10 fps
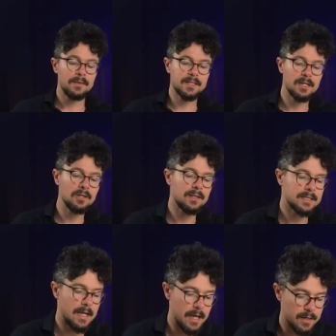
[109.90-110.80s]
senior
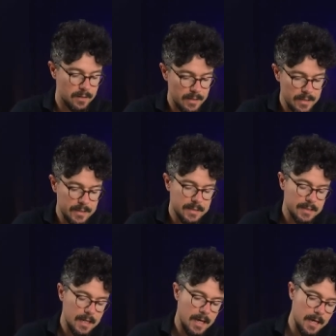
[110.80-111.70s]
designer
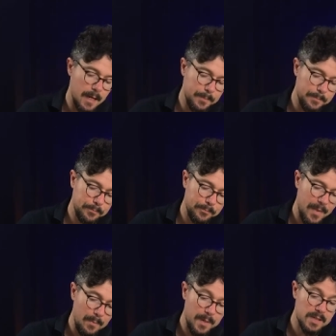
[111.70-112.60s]
is uh,
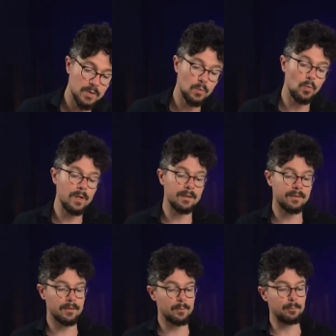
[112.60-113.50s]
a person
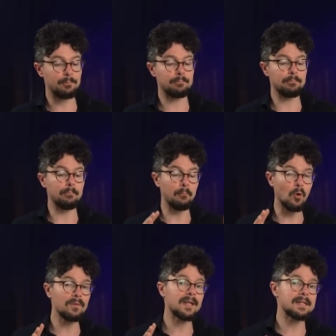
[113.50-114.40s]
with
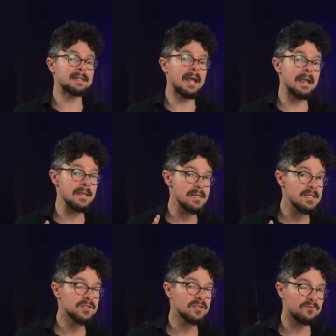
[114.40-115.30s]
more than 10
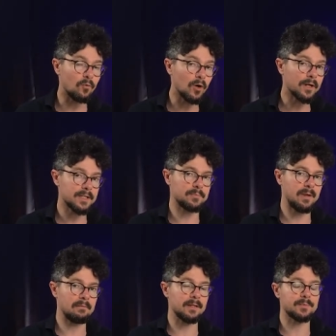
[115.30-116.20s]
years of work
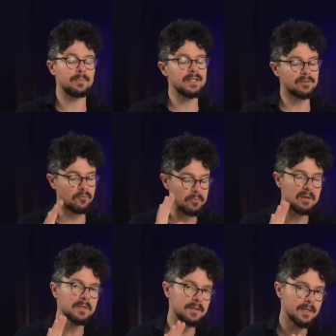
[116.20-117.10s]
experience. Please
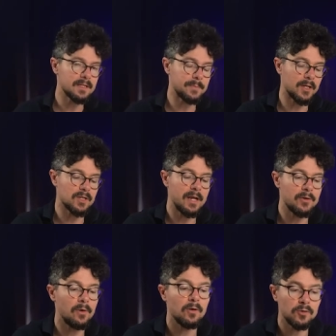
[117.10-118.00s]
remember this because I
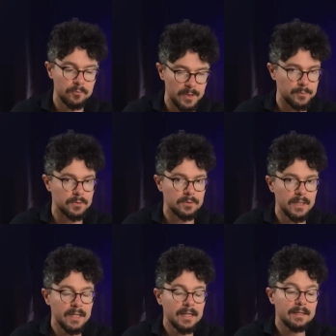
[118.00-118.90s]
know a lot of people
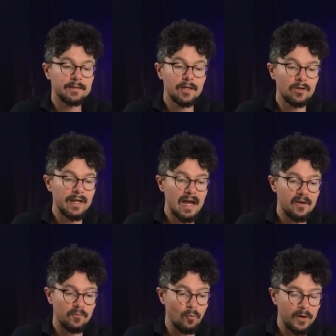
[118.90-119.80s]
that they only
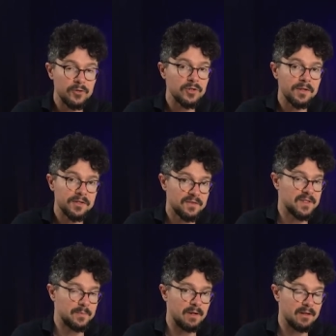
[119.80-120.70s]
have one or two years of
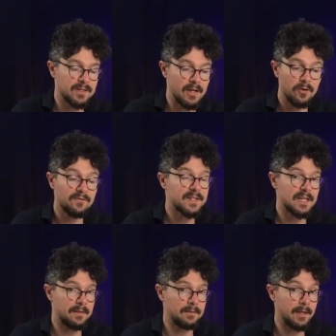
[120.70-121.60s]
experience and all of a
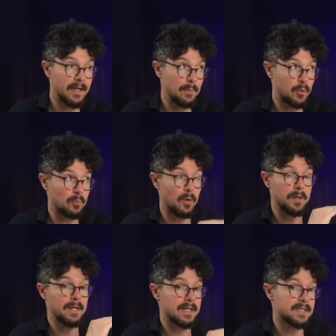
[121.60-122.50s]
sudden they get promoted as